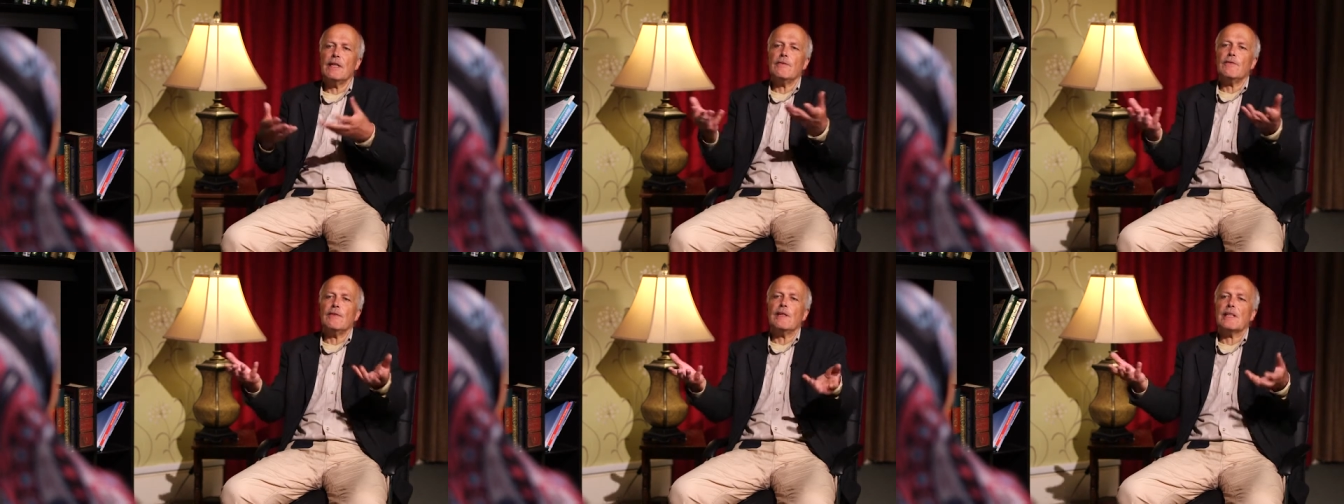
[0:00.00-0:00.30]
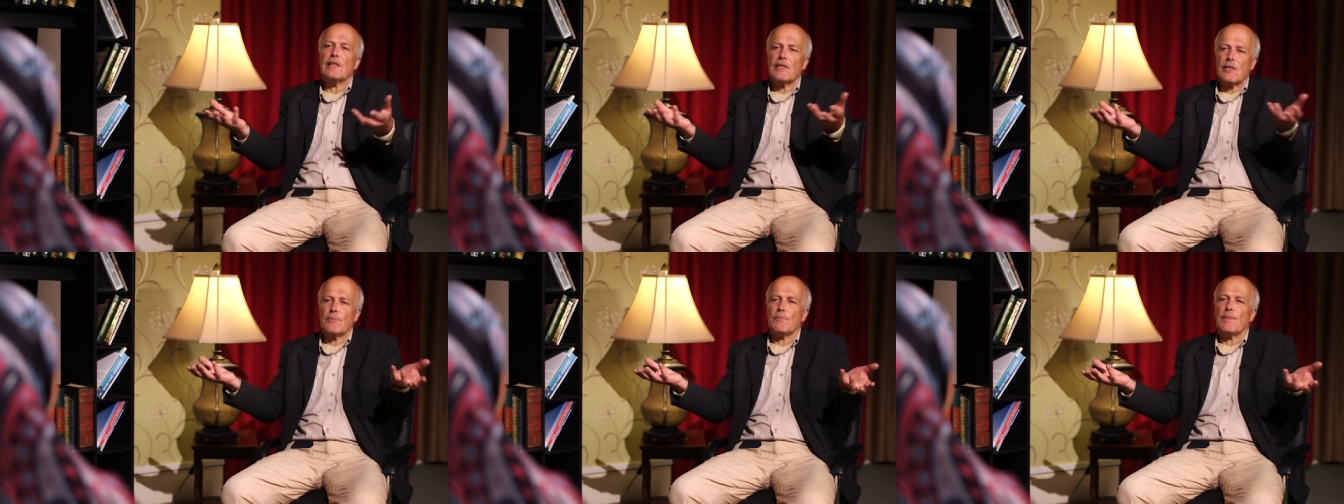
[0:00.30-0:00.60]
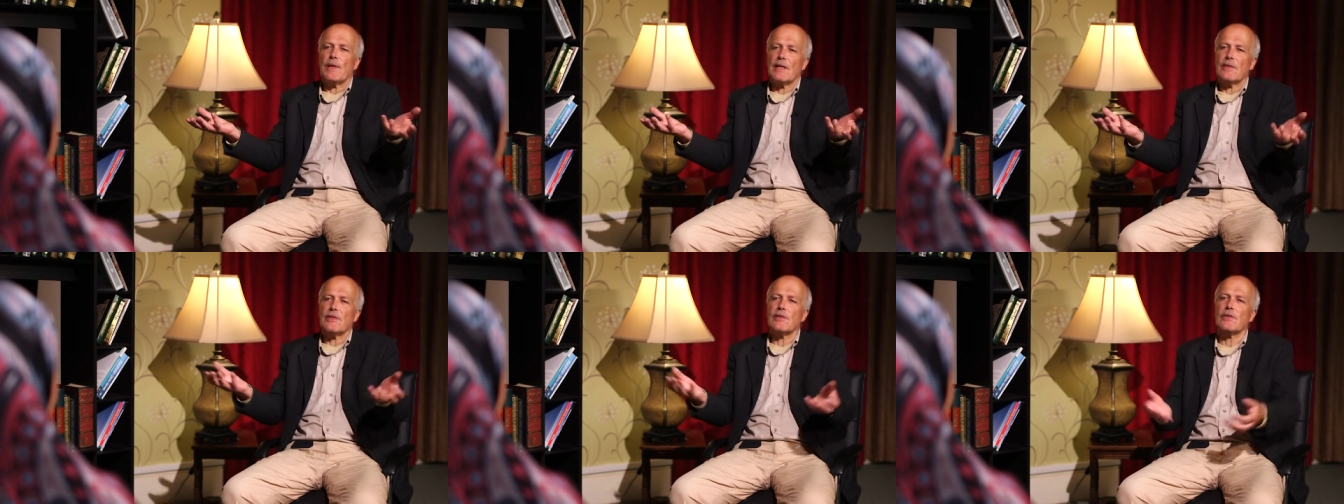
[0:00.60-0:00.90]
if he
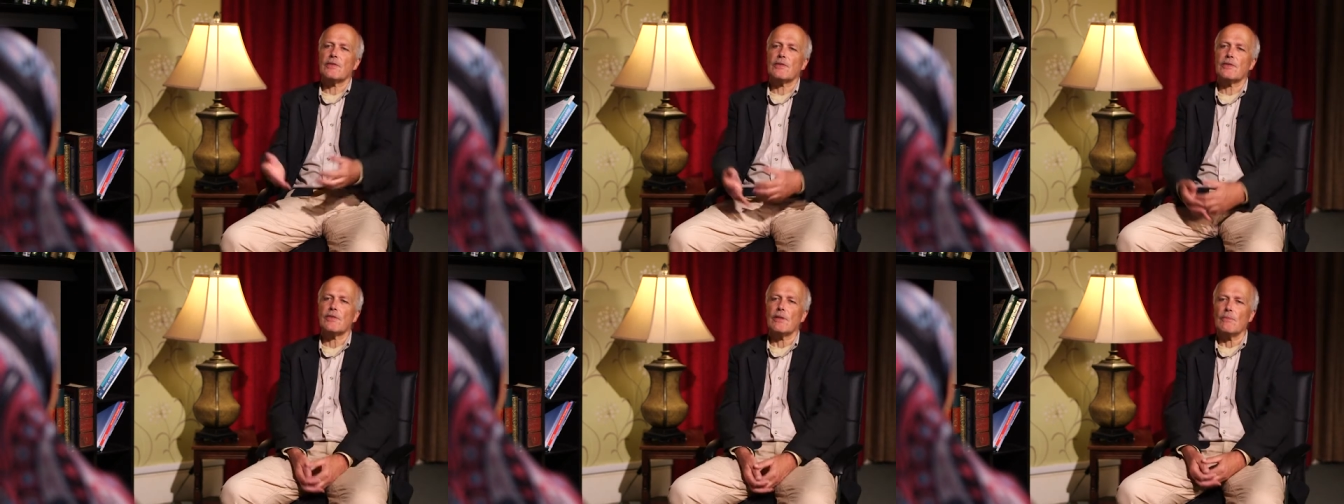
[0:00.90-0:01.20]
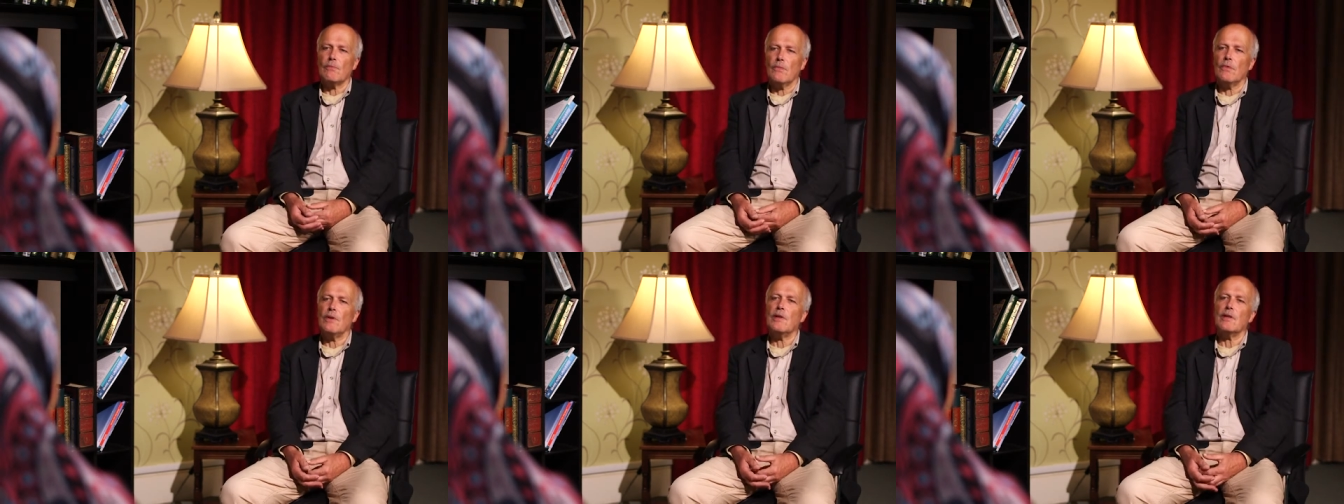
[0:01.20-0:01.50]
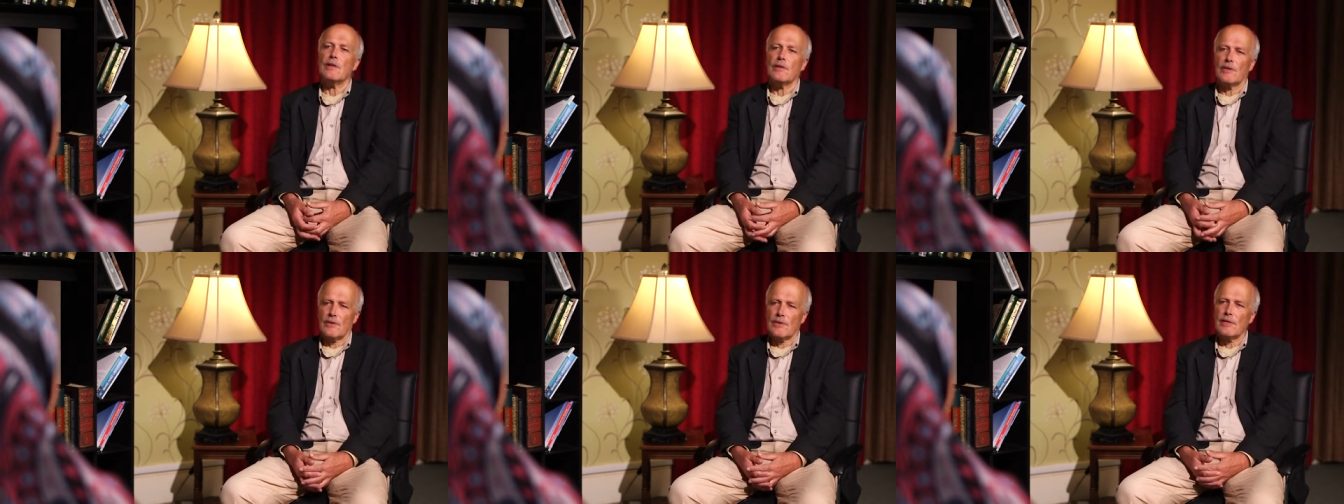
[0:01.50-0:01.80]
expressed some
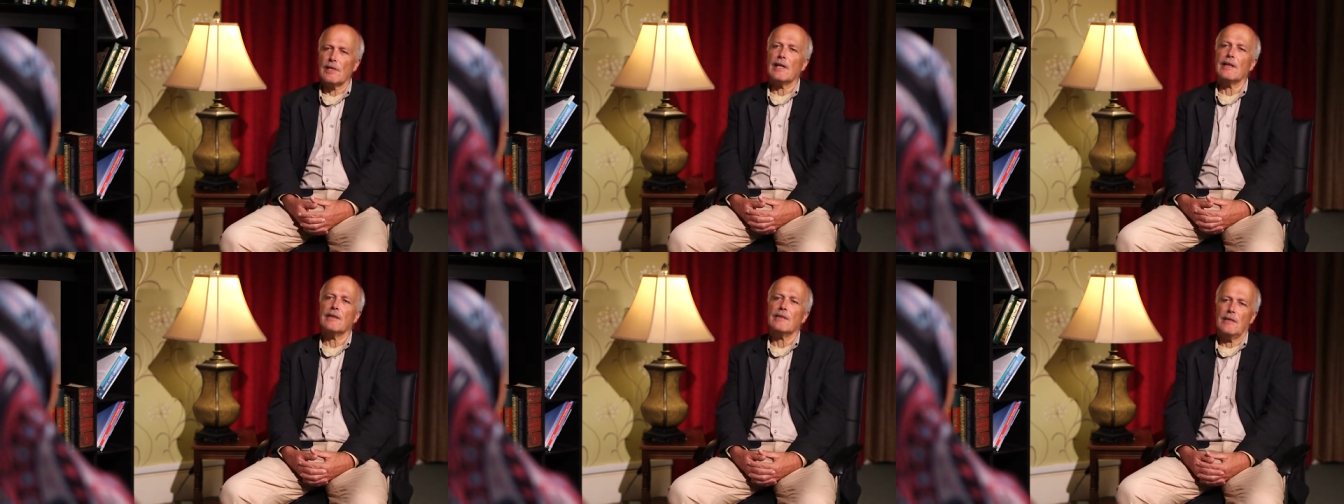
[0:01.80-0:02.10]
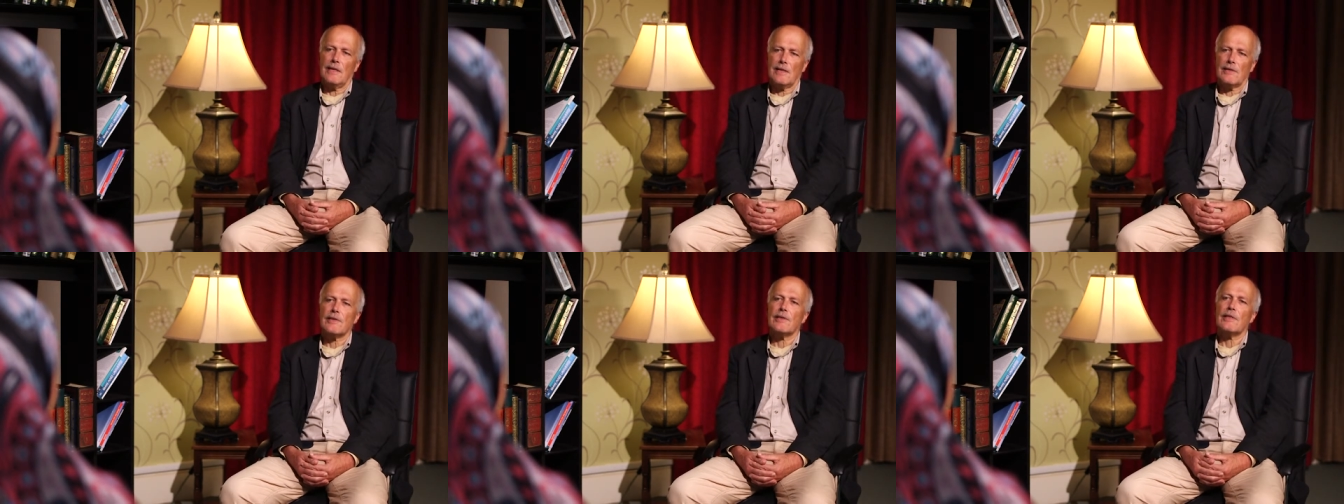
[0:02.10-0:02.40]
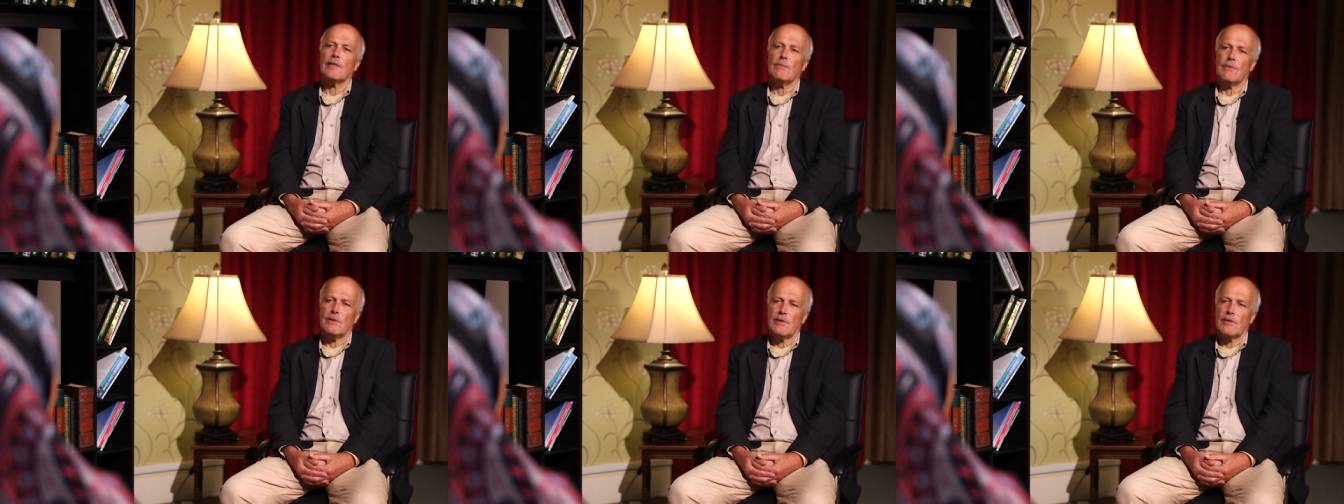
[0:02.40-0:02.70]
words saying, yes,
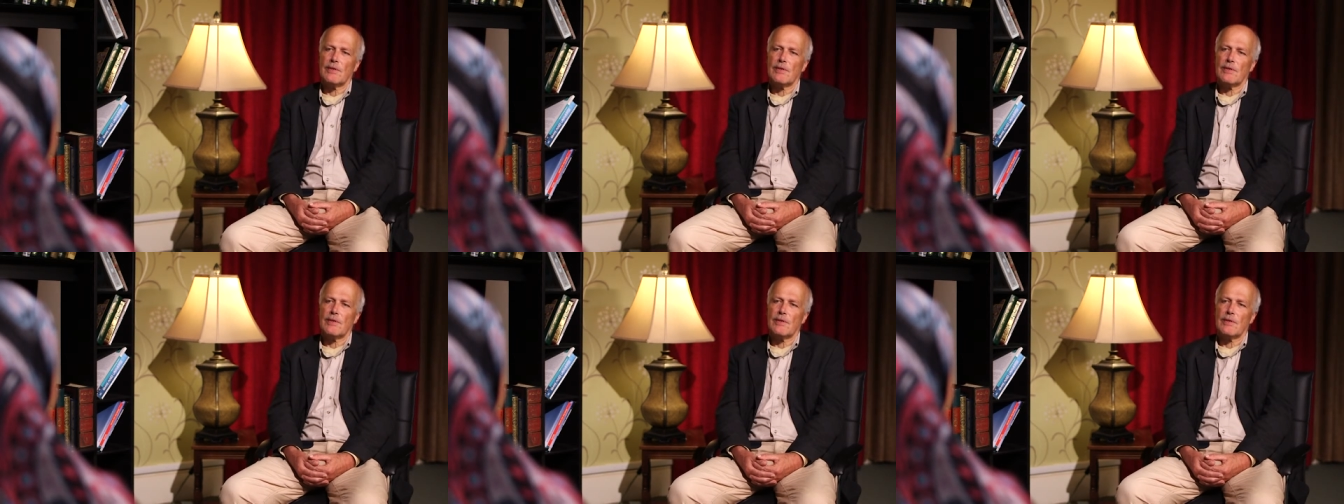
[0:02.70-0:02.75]
he was